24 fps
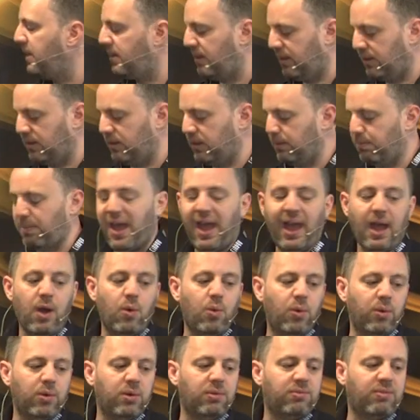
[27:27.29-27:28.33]
the
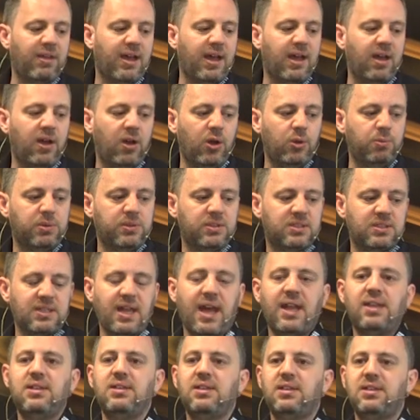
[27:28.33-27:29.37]
power of that open
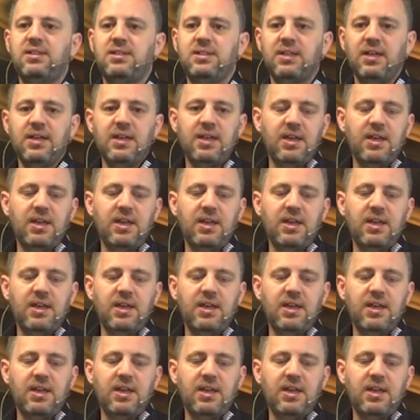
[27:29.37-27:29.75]
standard